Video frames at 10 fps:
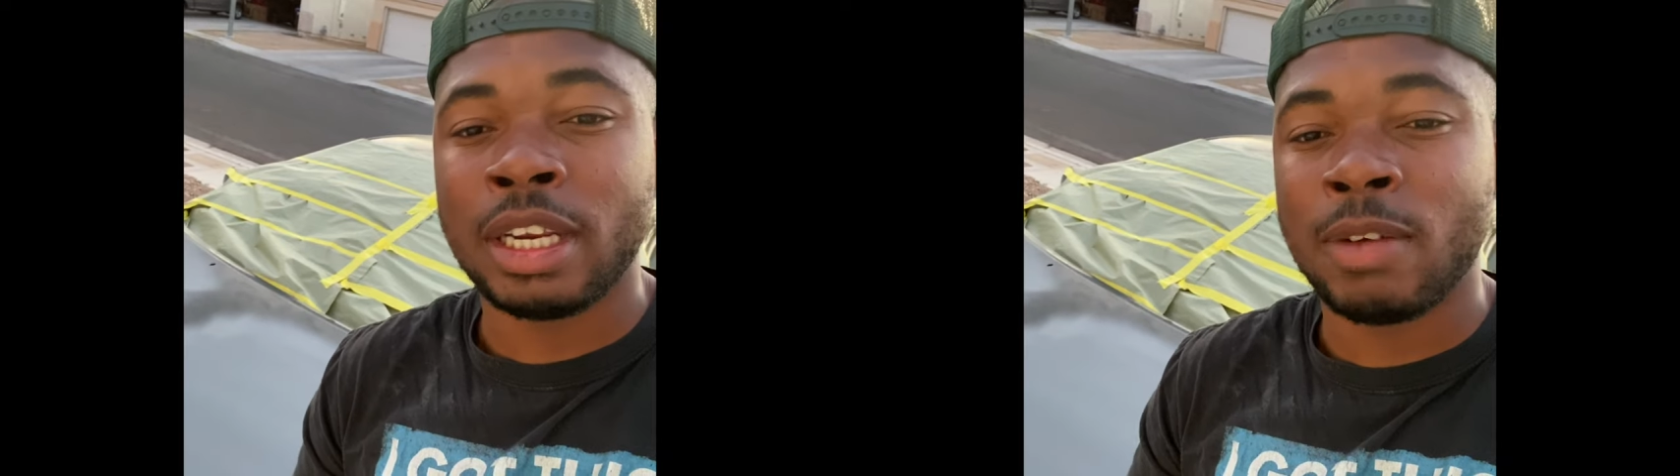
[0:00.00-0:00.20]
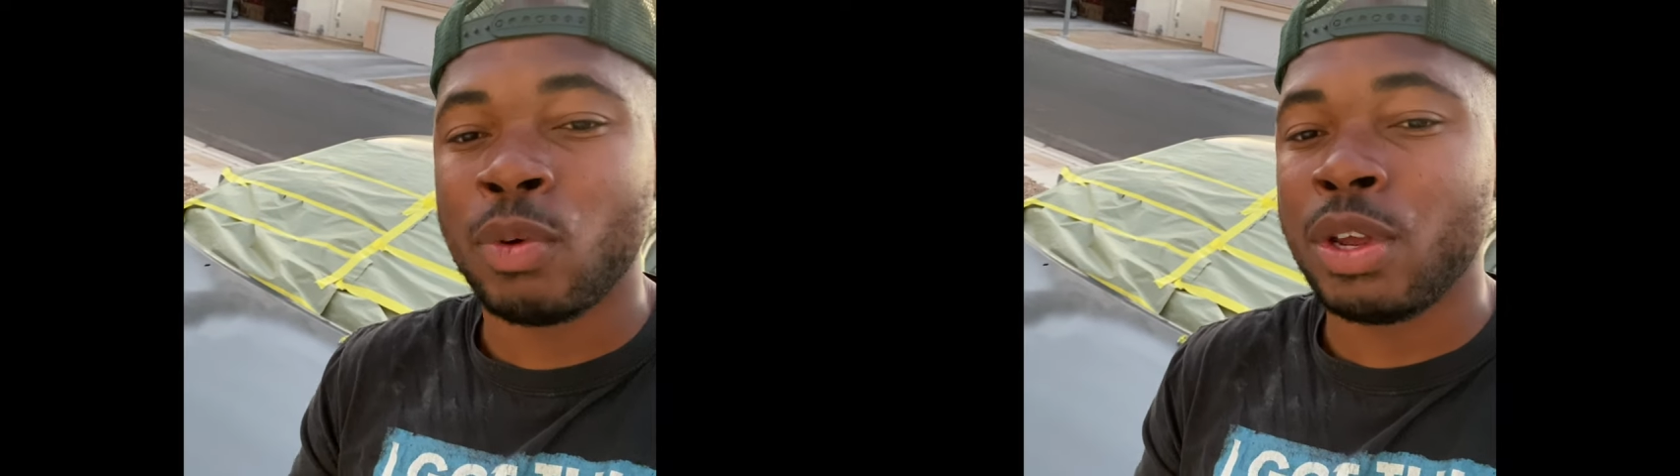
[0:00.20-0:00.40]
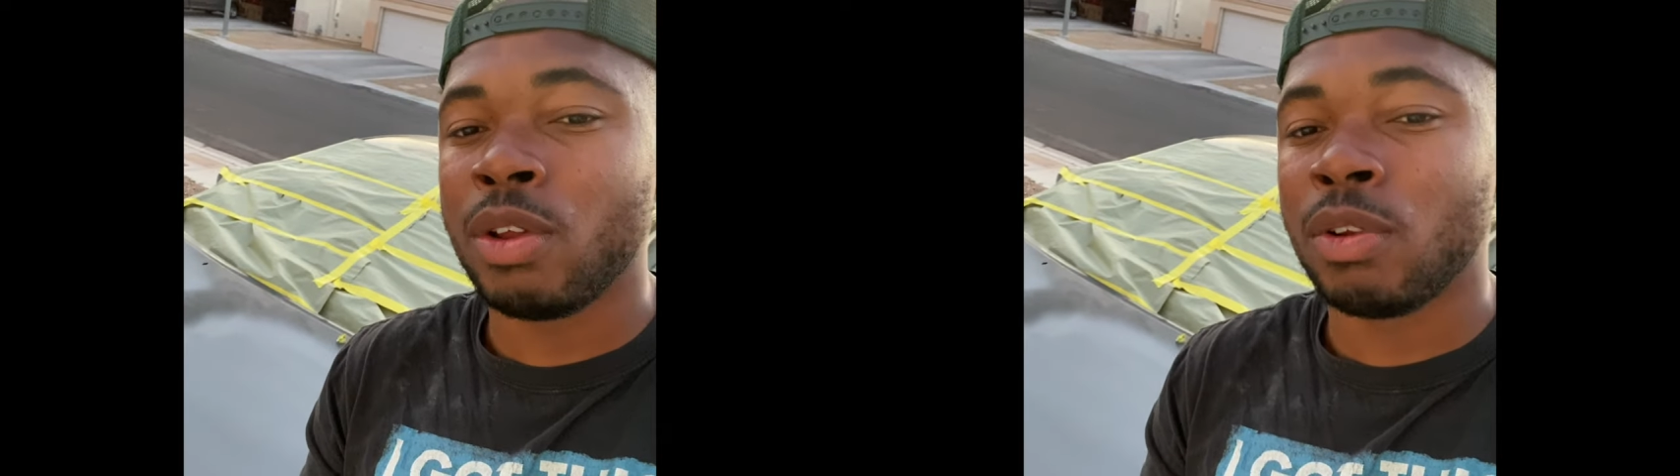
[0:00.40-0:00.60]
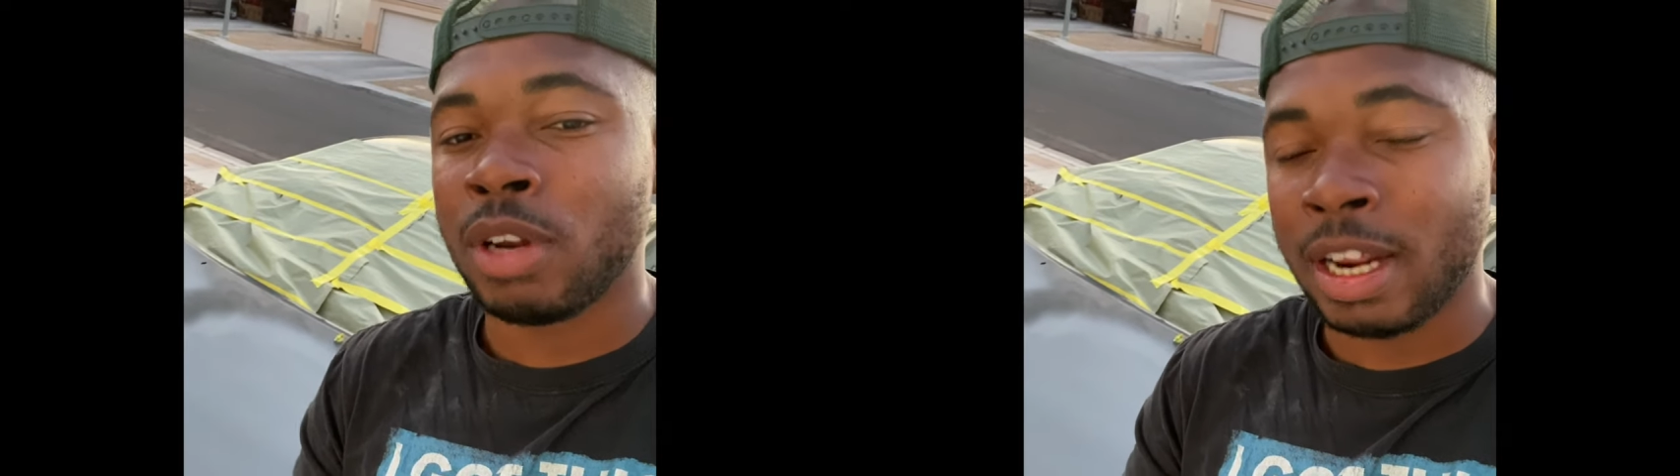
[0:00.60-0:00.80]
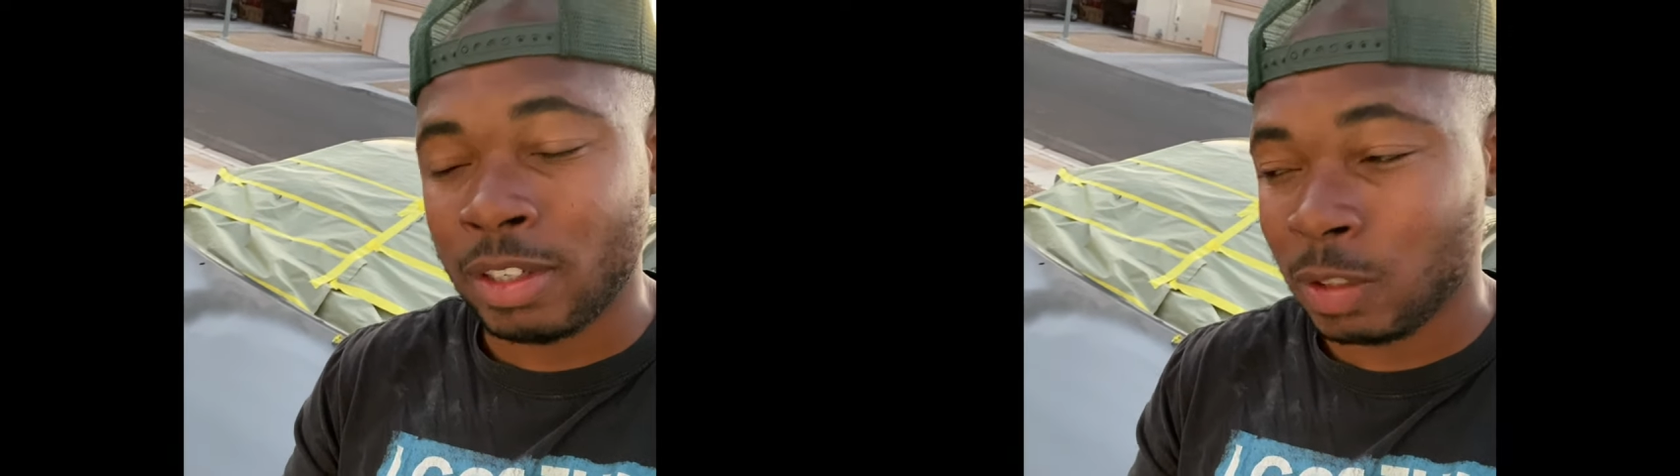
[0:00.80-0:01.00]
and
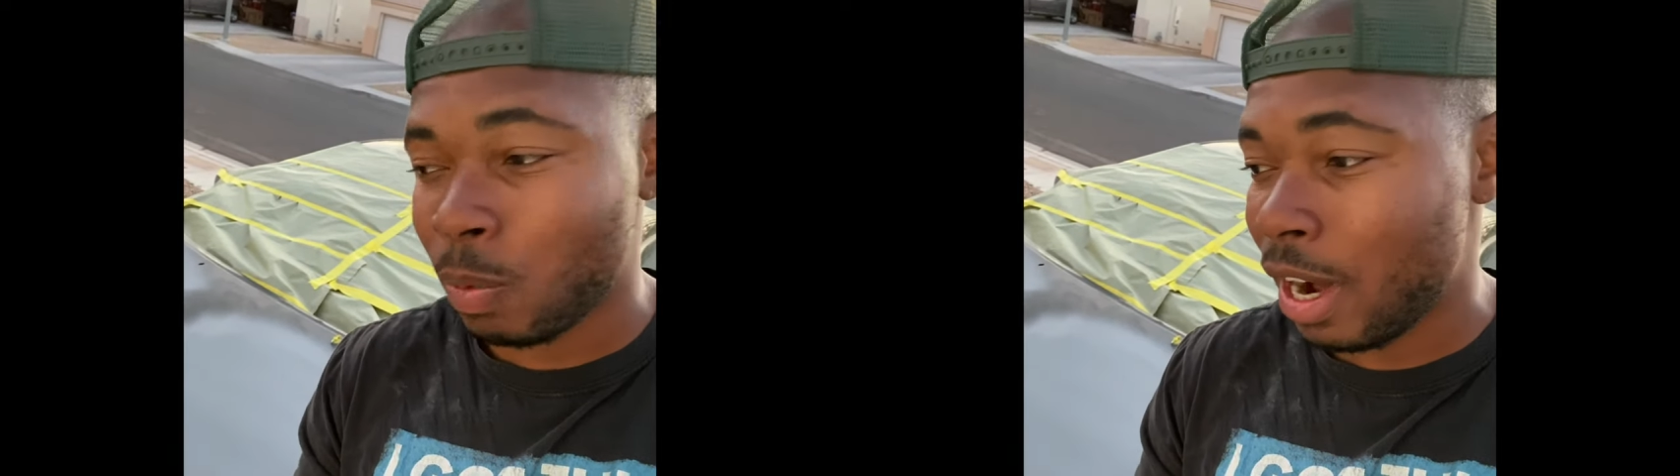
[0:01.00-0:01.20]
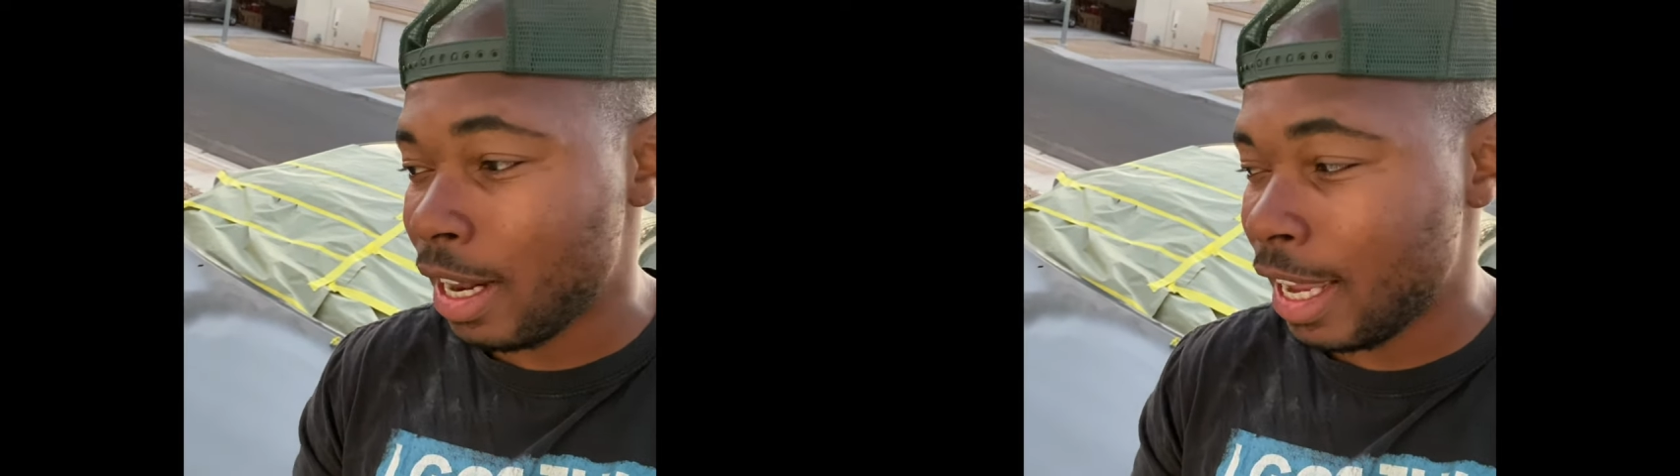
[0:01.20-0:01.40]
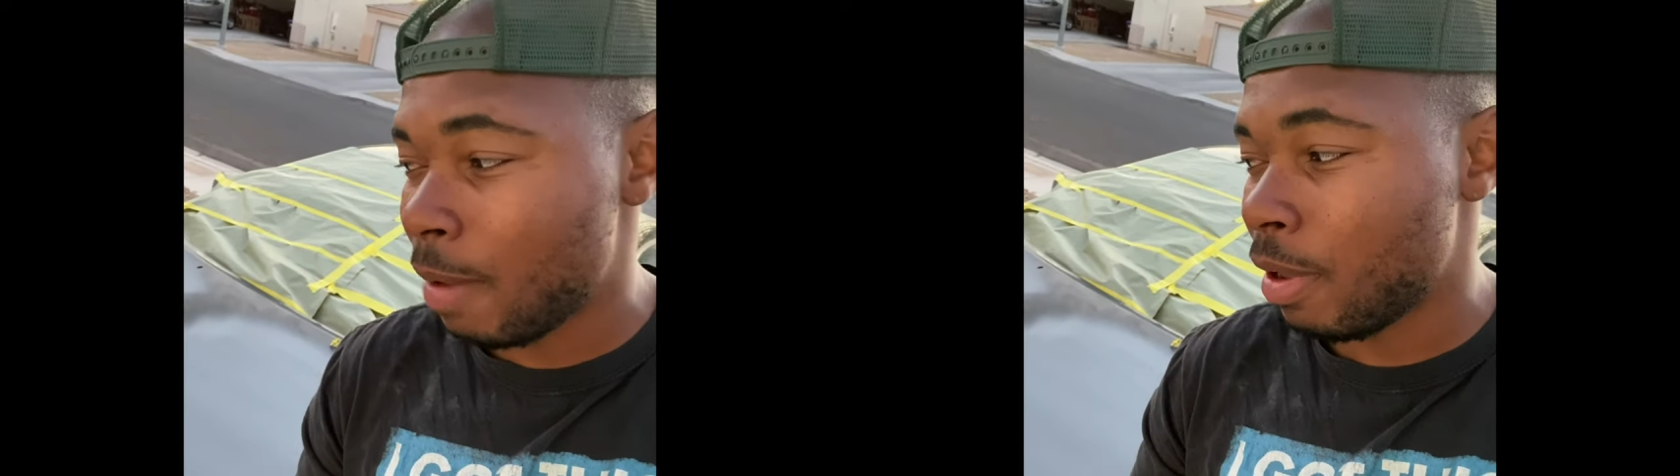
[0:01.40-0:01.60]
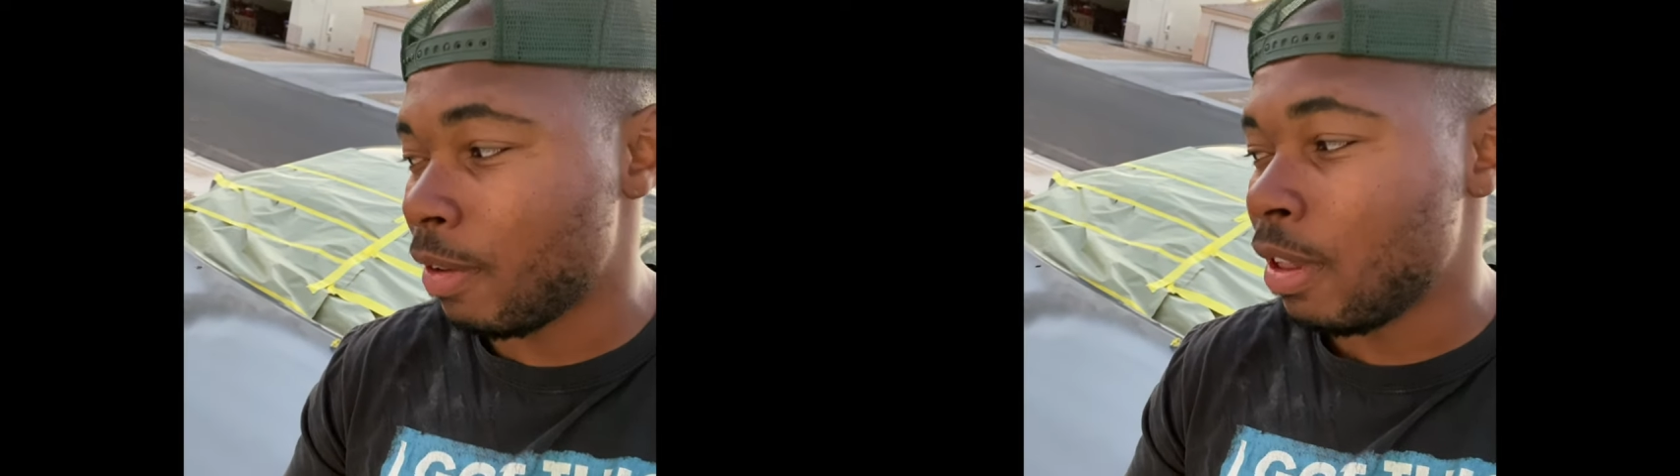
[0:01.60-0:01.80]
then spray it again with